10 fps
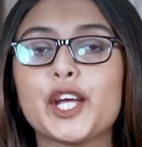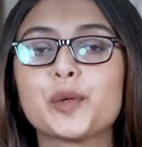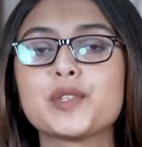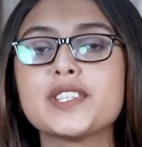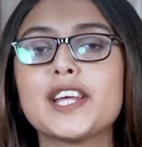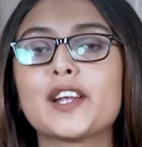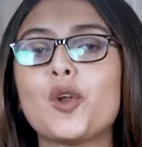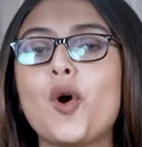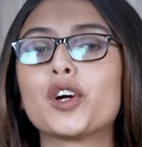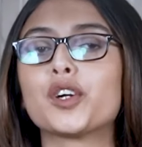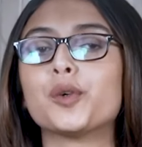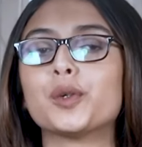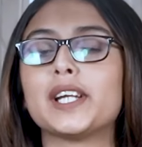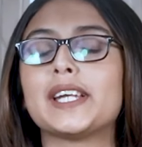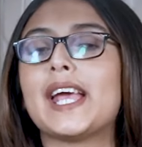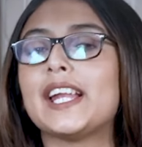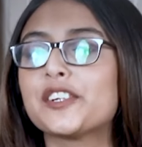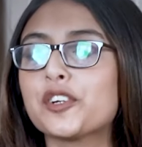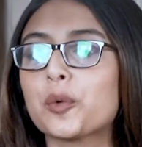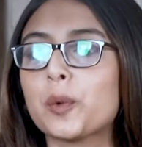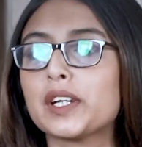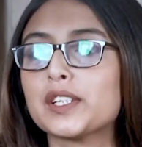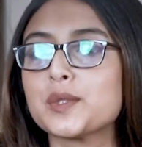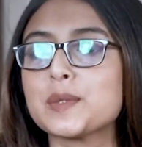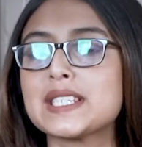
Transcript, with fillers: It wasn't that long ago that electric vehicles were